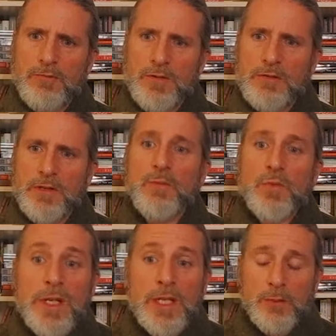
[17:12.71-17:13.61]
that, that,
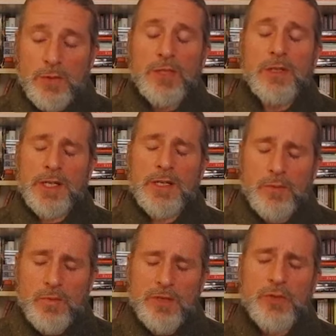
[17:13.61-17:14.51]
really was looking to
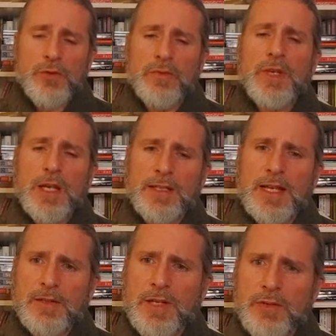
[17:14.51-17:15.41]
rejuvenate
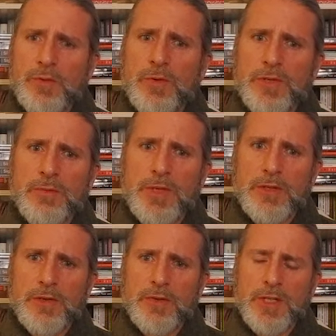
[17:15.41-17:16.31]
that that tourism
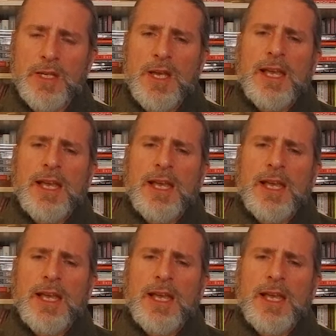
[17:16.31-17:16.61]
industry,